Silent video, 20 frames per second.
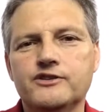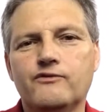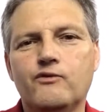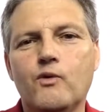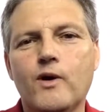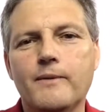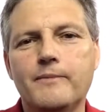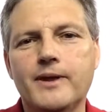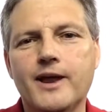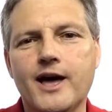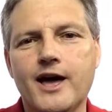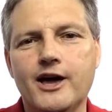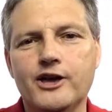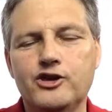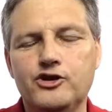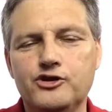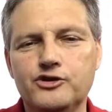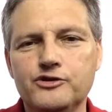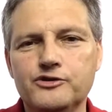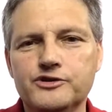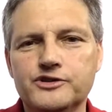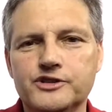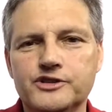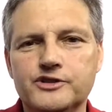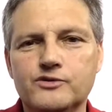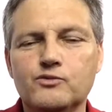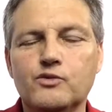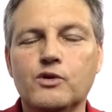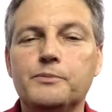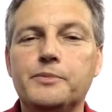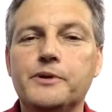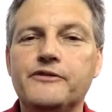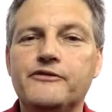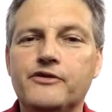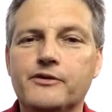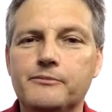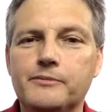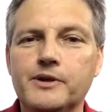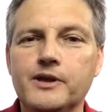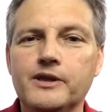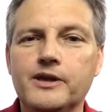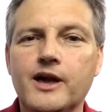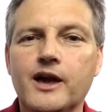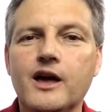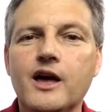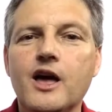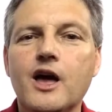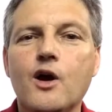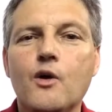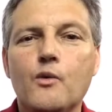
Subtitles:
of webinar users be familiar